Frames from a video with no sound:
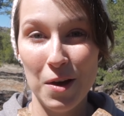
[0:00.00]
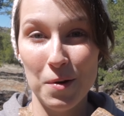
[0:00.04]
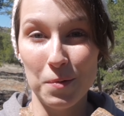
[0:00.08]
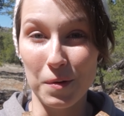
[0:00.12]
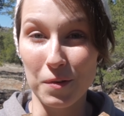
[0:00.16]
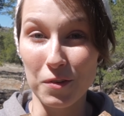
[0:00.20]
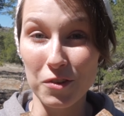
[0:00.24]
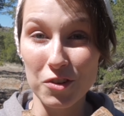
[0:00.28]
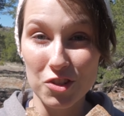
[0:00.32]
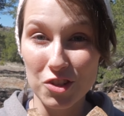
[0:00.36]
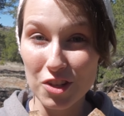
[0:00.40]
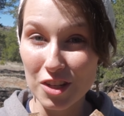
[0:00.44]

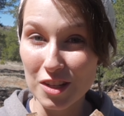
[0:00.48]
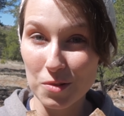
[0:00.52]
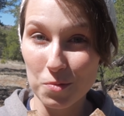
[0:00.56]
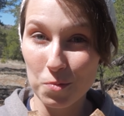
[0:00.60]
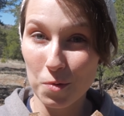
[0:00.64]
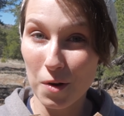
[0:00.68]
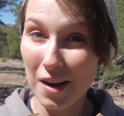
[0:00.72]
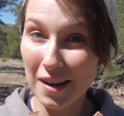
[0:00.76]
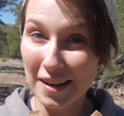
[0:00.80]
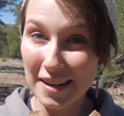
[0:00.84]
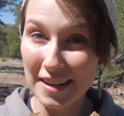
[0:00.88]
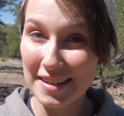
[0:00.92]
We were just
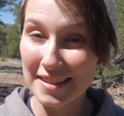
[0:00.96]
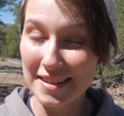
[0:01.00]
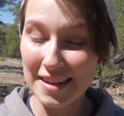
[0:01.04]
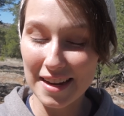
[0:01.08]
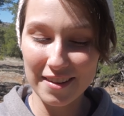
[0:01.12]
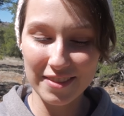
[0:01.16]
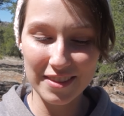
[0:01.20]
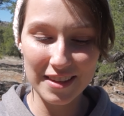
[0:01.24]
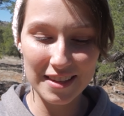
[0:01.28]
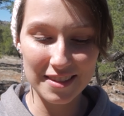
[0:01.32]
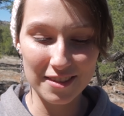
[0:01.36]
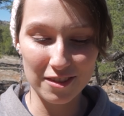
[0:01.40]
walking
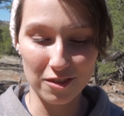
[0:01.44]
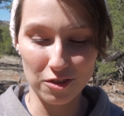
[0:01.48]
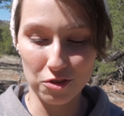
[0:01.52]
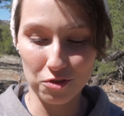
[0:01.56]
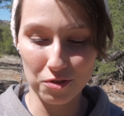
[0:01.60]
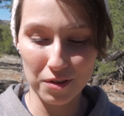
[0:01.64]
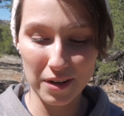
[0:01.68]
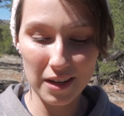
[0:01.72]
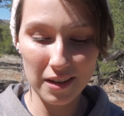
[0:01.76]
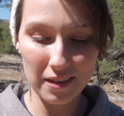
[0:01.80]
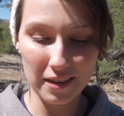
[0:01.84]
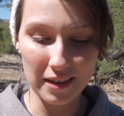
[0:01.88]
down this little
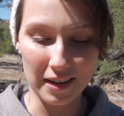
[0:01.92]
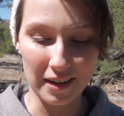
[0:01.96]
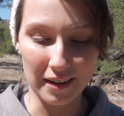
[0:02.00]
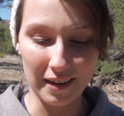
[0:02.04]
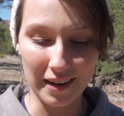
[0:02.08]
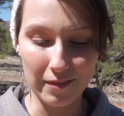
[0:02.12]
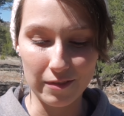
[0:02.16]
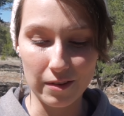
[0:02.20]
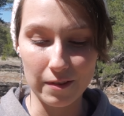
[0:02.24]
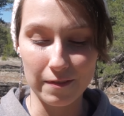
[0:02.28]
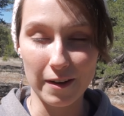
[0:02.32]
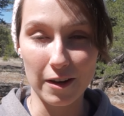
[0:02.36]
trail here,
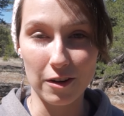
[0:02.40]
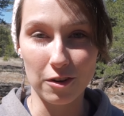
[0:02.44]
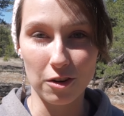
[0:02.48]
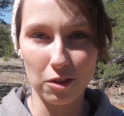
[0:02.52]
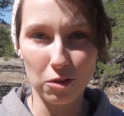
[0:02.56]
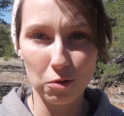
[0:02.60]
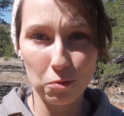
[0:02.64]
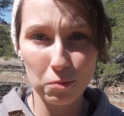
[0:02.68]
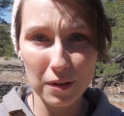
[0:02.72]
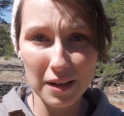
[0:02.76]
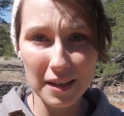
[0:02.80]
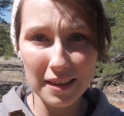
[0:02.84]
and we found
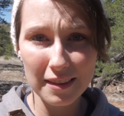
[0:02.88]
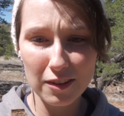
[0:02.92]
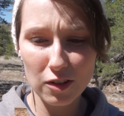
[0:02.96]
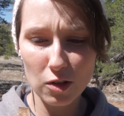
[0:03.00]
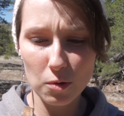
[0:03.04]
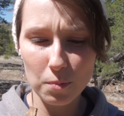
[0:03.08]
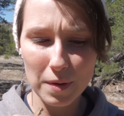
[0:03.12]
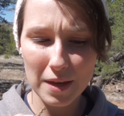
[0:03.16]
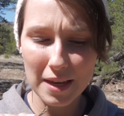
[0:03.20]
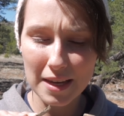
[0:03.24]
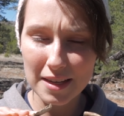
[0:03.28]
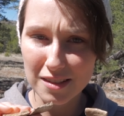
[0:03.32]
3
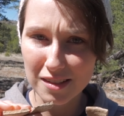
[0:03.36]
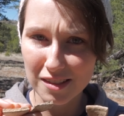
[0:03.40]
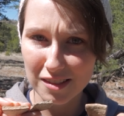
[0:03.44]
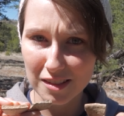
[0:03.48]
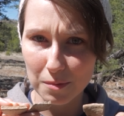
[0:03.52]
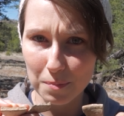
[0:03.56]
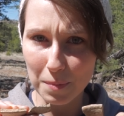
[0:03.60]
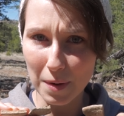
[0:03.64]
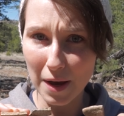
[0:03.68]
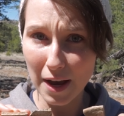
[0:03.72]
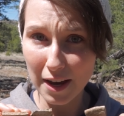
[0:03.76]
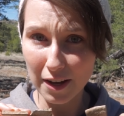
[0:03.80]
little pieces
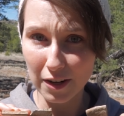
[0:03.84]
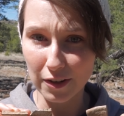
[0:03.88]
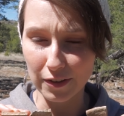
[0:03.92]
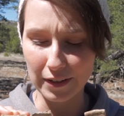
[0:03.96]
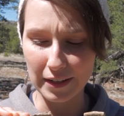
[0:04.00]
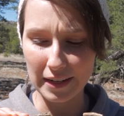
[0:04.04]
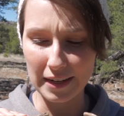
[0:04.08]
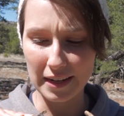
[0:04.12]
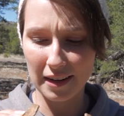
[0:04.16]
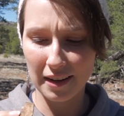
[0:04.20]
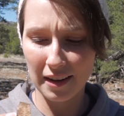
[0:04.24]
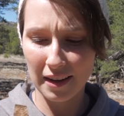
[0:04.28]
of
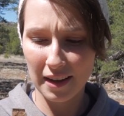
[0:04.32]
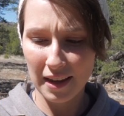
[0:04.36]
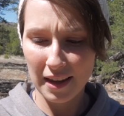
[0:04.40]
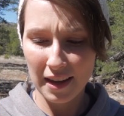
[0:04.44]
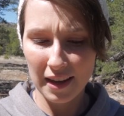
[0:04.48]
pottery.